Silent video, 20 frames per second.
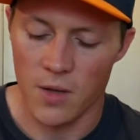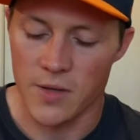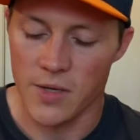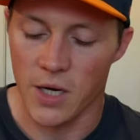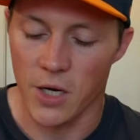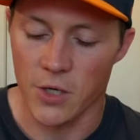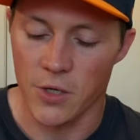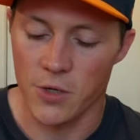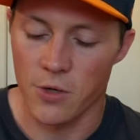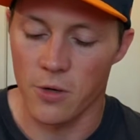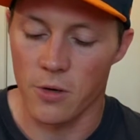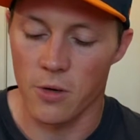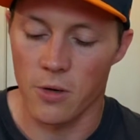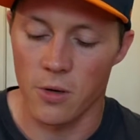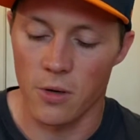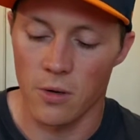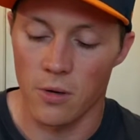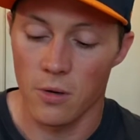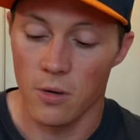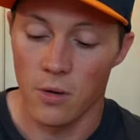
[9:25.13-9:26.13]
the texture
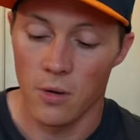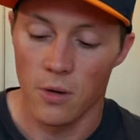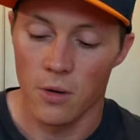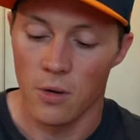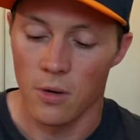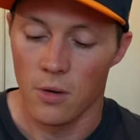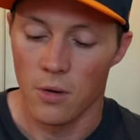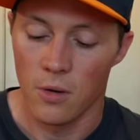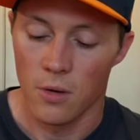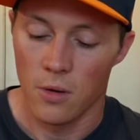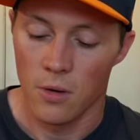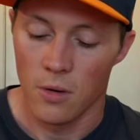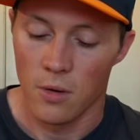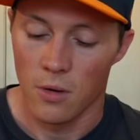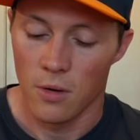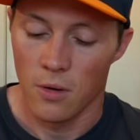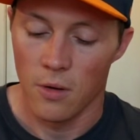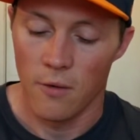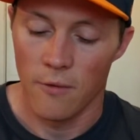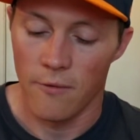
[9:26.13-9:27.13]
and
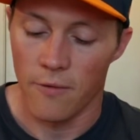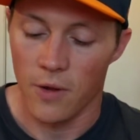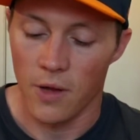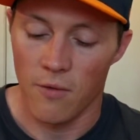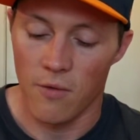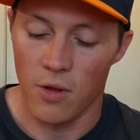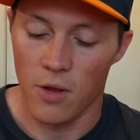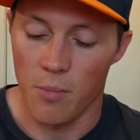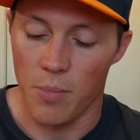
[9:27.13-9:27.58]
flavor